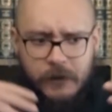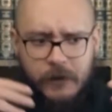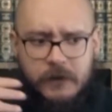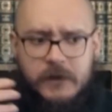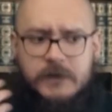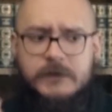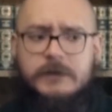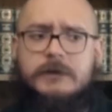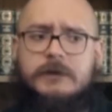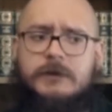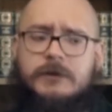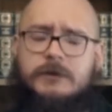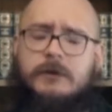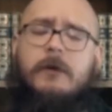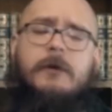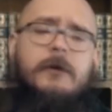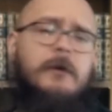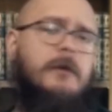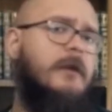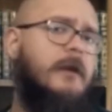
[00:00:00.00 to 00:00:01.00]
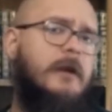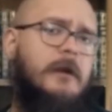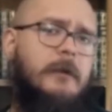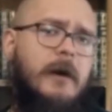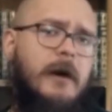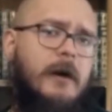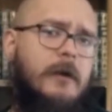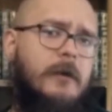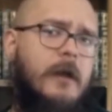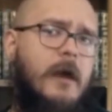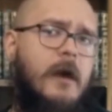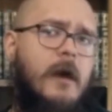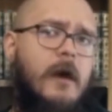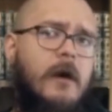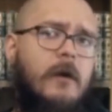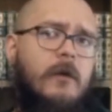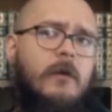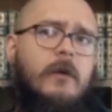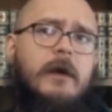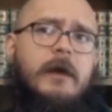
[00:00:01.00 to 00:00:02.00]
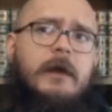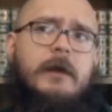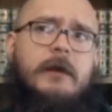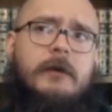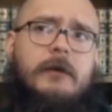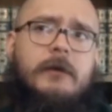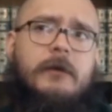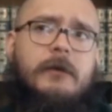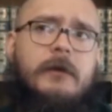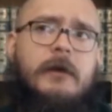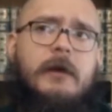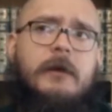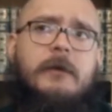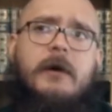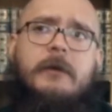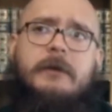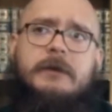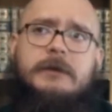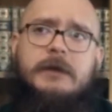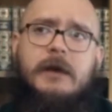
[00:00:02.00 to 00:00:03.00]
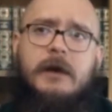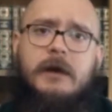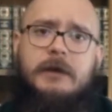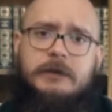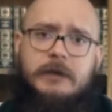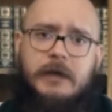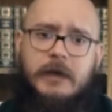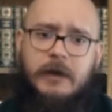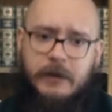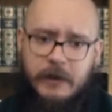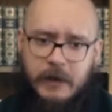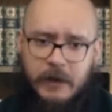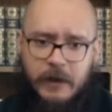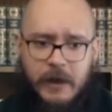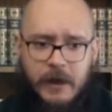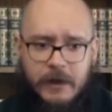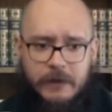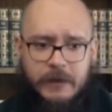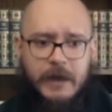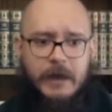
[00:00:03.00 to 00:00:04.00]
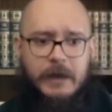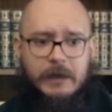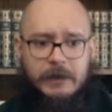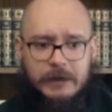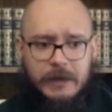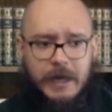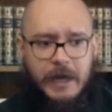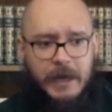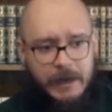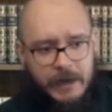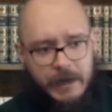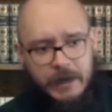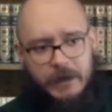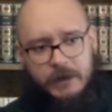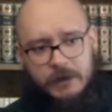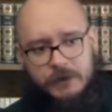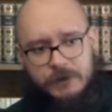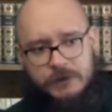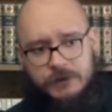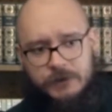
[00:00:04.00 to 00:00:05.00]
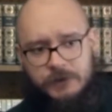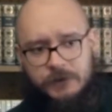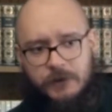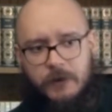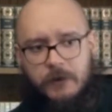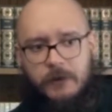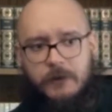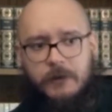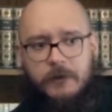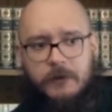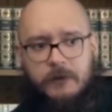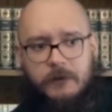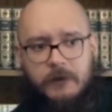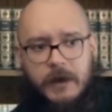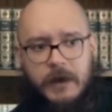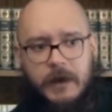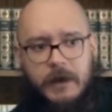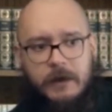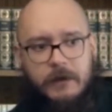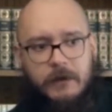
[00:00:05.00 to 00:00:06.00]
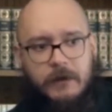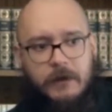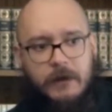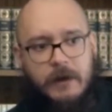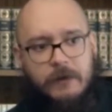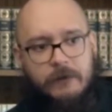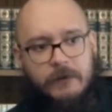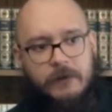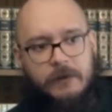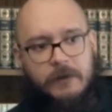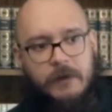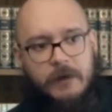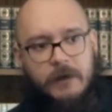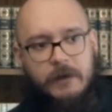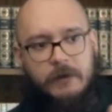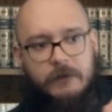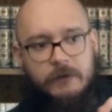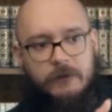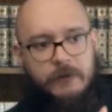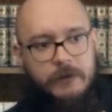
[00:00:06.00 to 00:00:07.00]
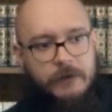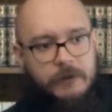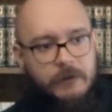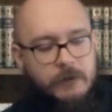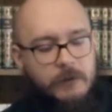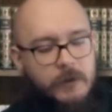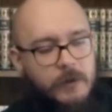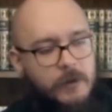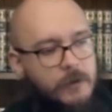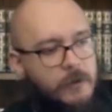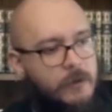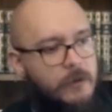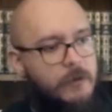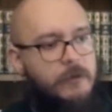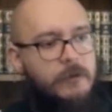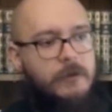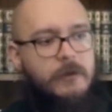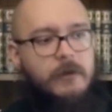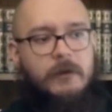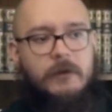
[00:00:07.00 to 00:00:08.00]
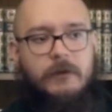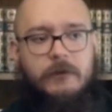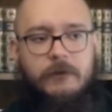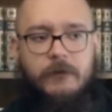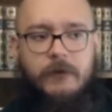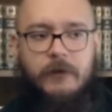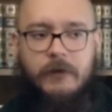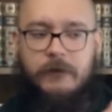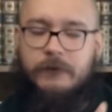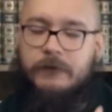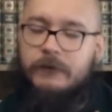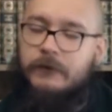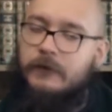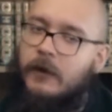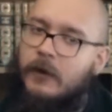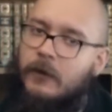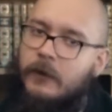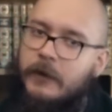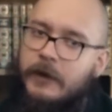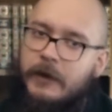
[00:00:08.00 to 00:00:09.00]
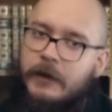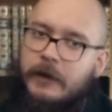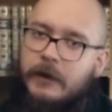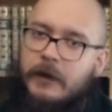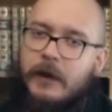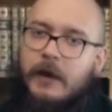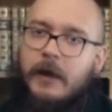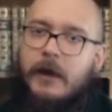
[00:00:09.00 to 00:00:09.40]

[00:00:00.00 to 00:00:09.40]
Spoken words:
this is the stroke you think about when you think about massage, kind of like that gliding stroke, right? And everything is very smooth, it's very flowy.